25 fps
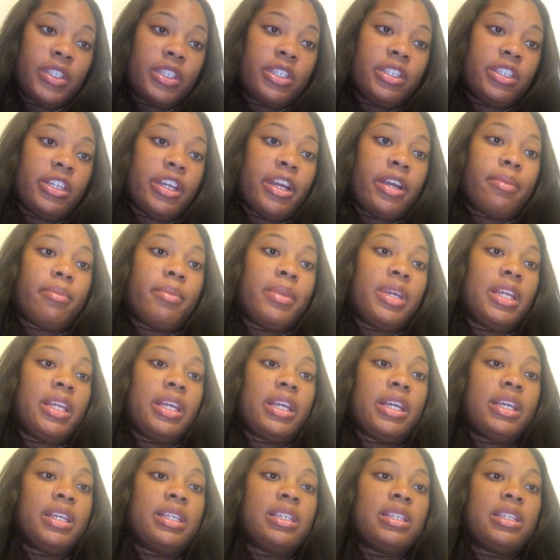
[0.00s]
Shared
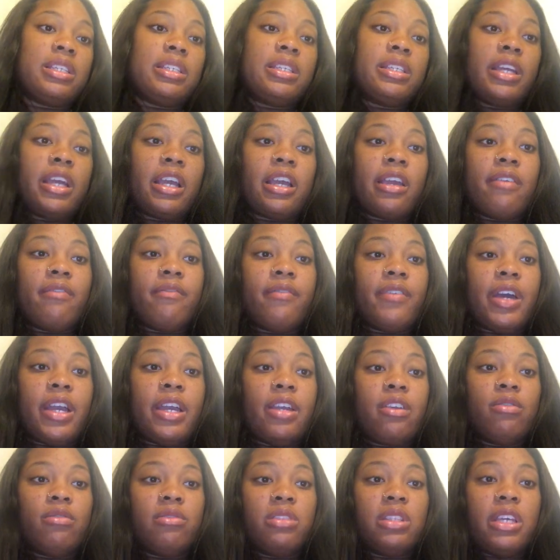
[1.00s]
media is the second
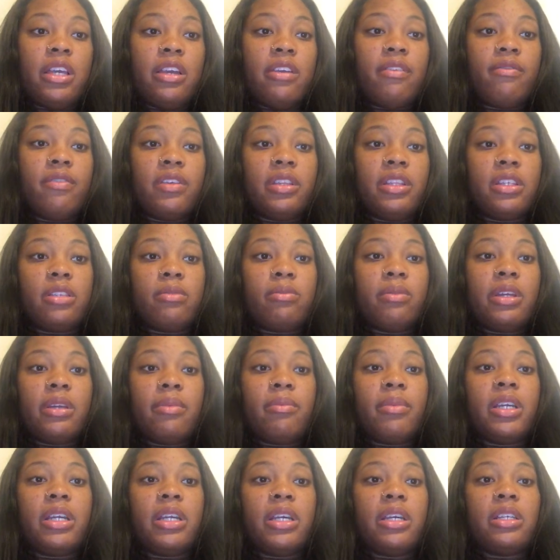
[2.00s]
vital thing for this
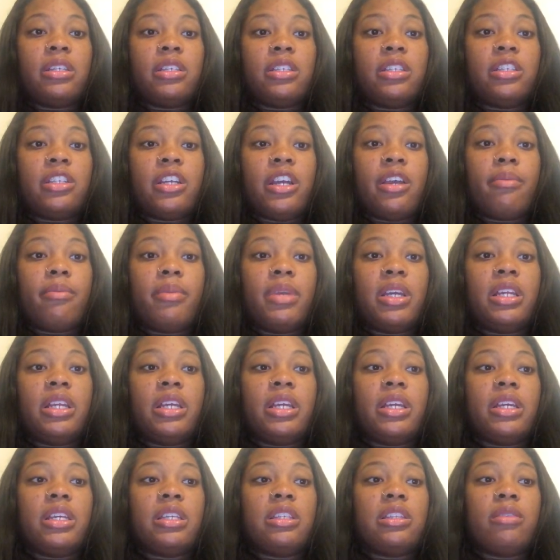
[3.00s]
plan because shared
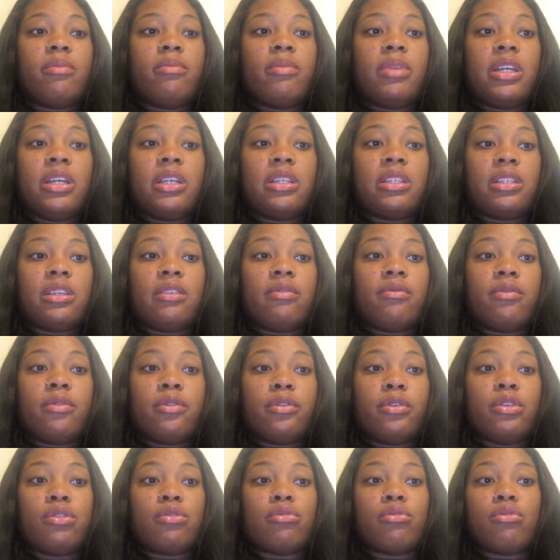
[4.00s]
media is the biggest
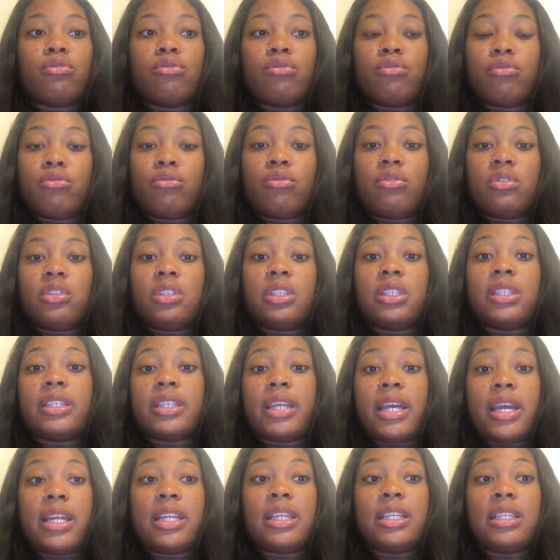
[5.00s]
influence on
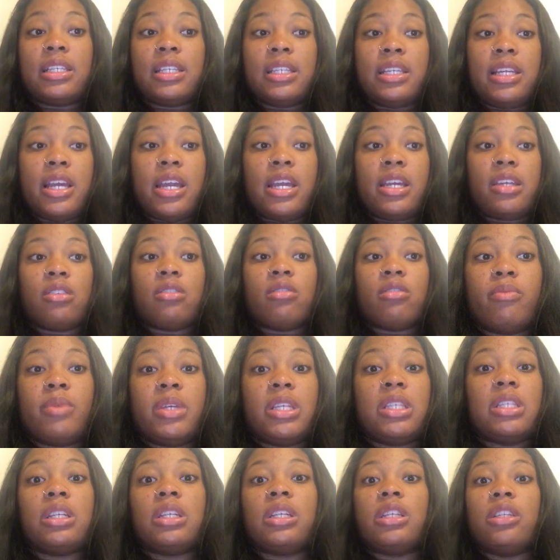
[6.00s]
society today.
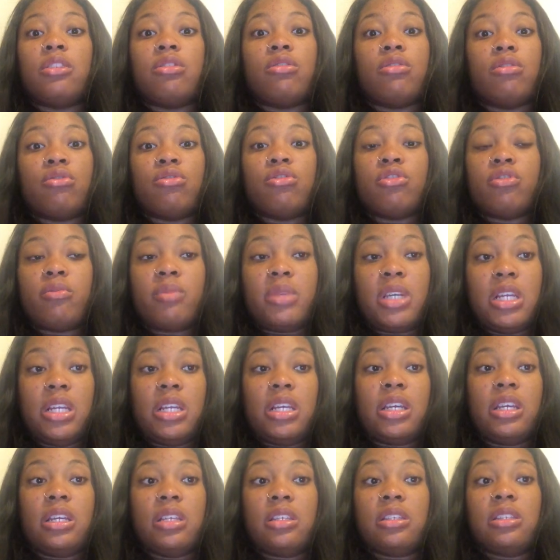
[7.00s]
basically, social
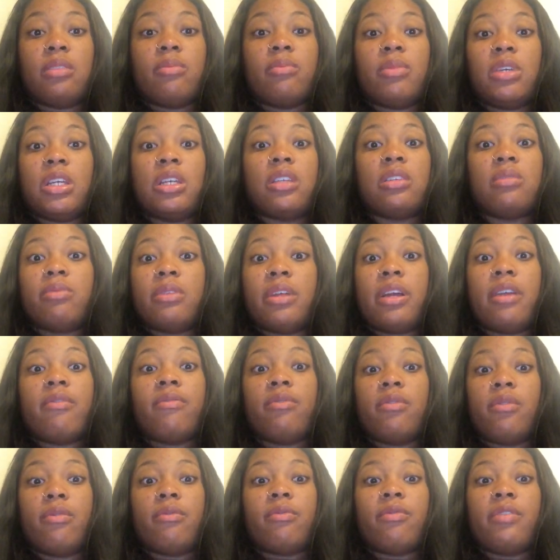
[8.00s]
media is the biggest
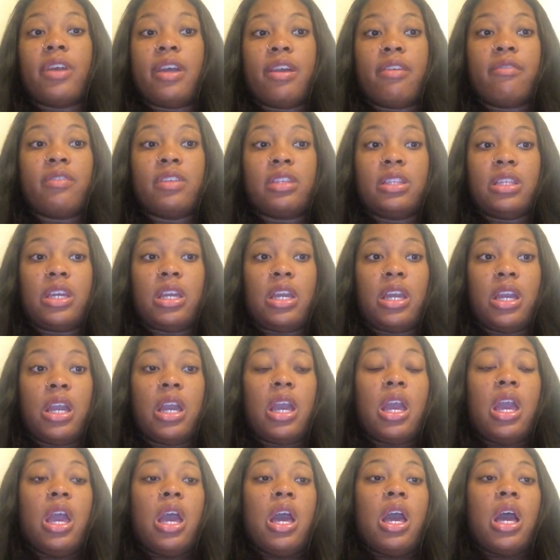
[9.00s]
platform for everything.
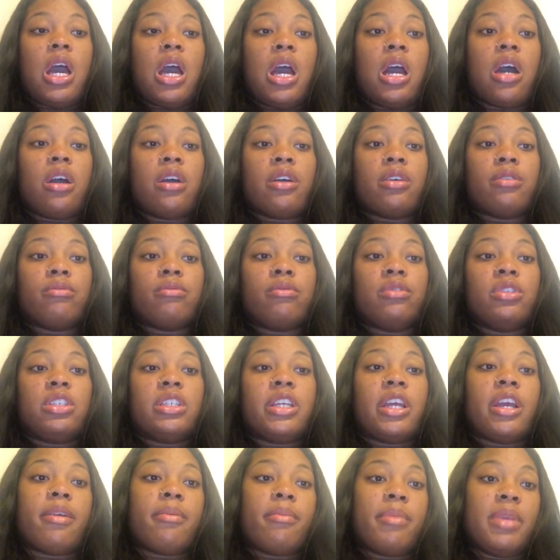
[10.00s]

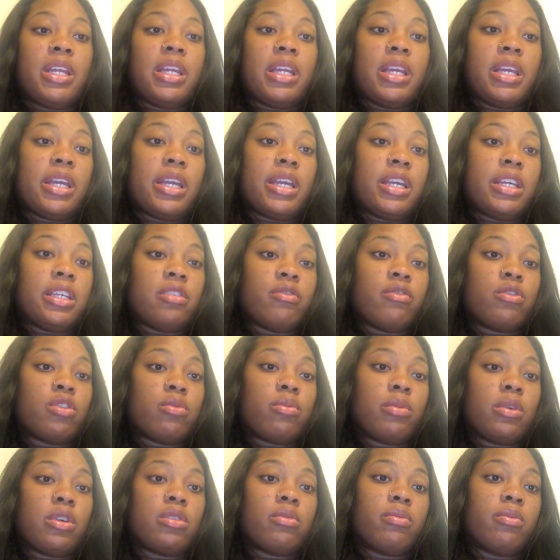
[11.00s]
Shared media is
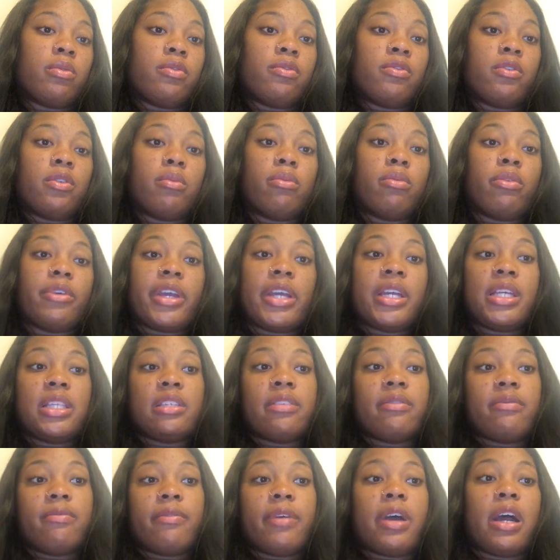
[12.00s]
responsible for
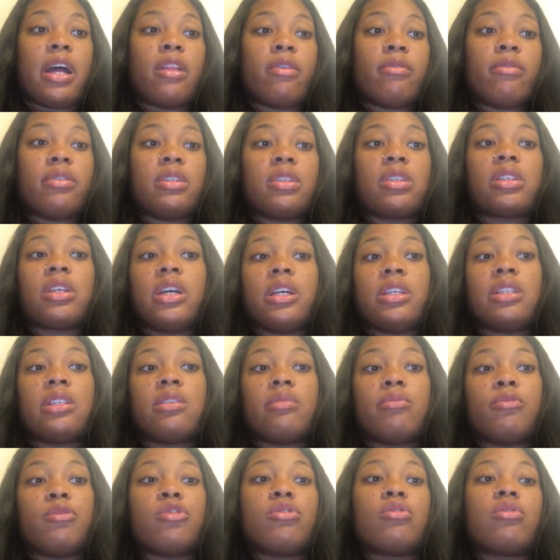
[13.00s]
brands and followers,
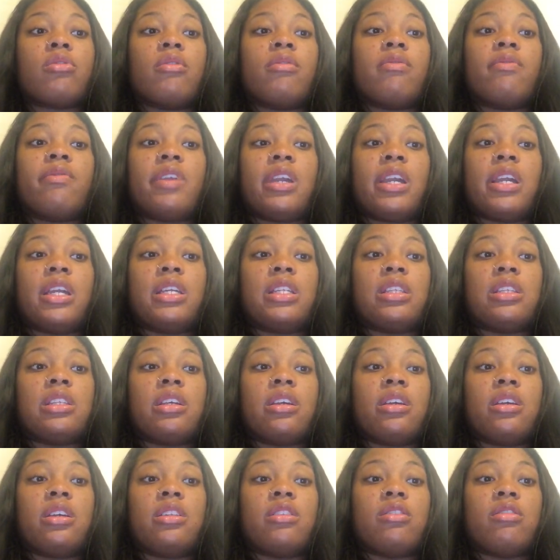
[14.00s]
customers, or fans
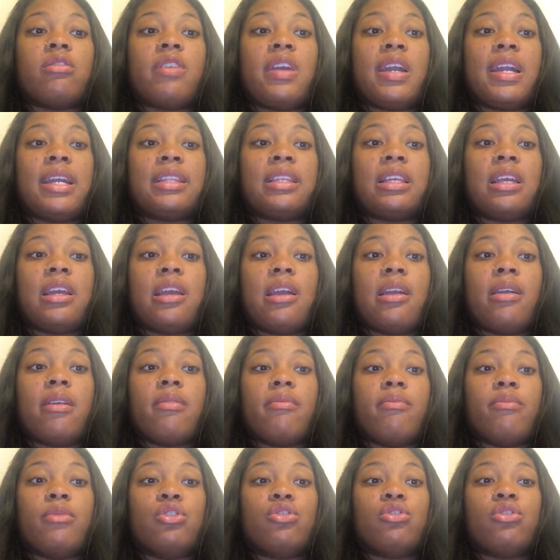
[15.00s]
interacting
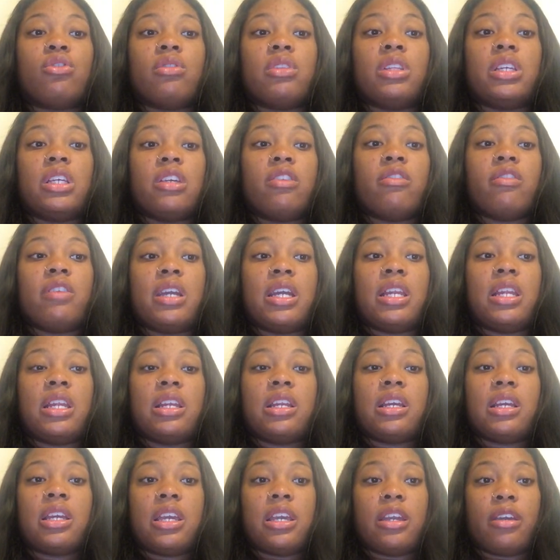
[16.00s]
and mutually creating
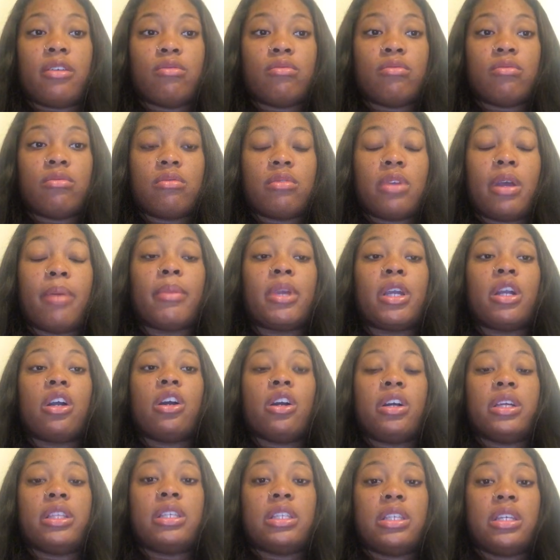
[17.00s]
an account.
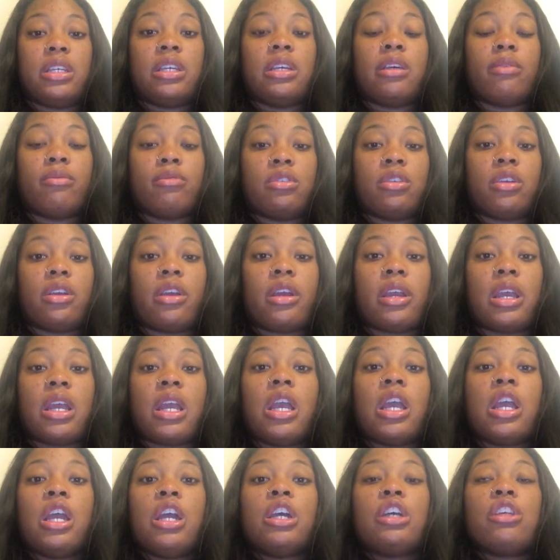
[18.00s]
Content. I'm sorry.
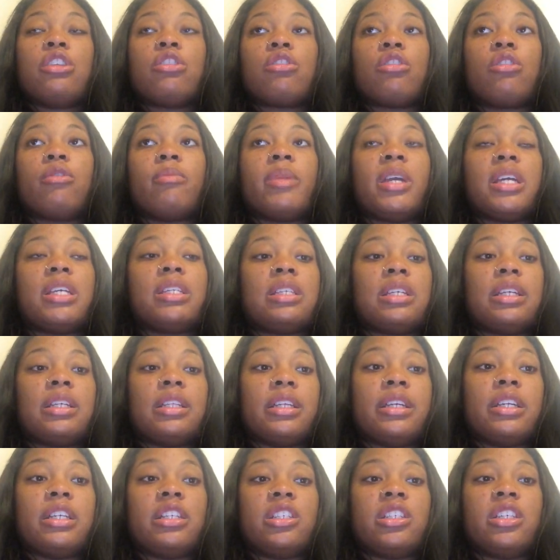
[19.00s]
So
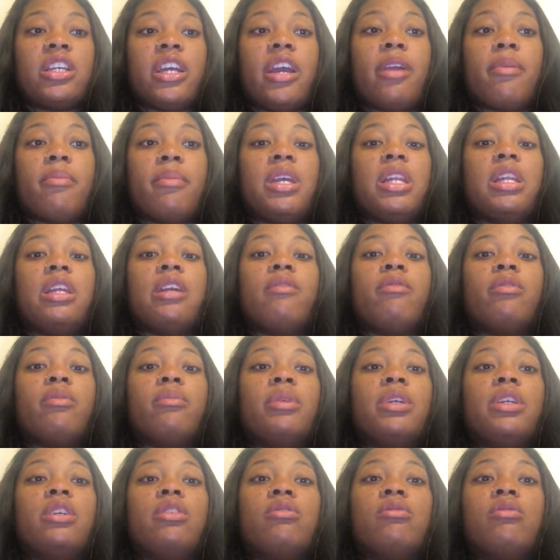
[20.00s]
basically, shared media will
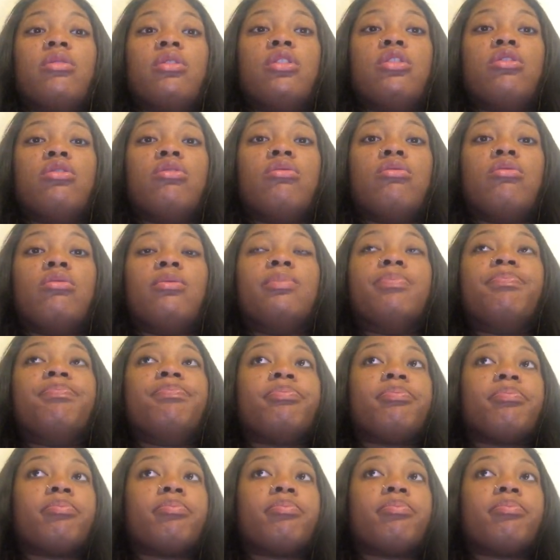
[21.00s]
be used to